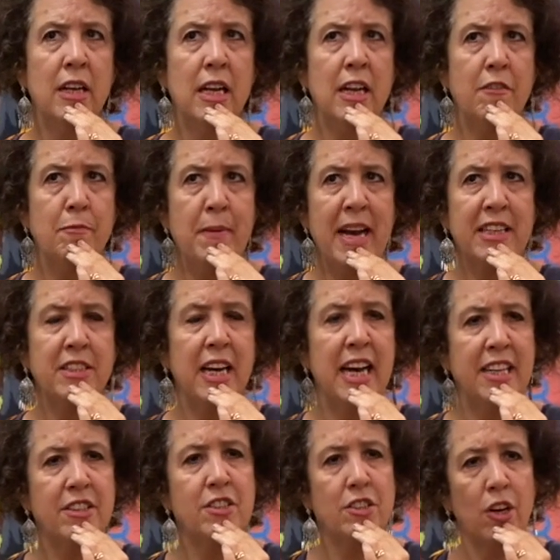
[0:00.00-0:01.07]
if Magda
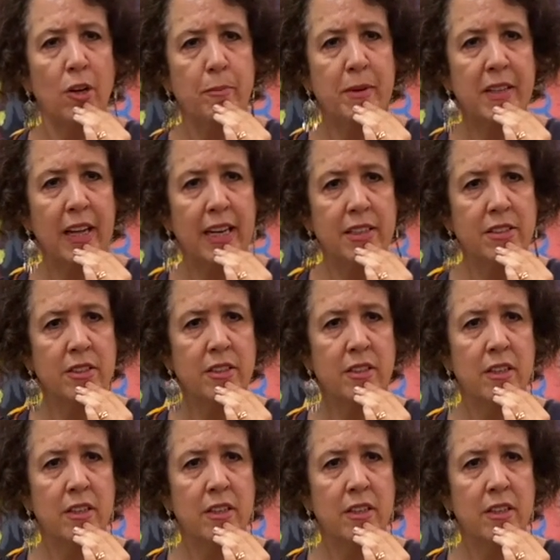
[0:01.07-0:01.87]
hadn't told me that,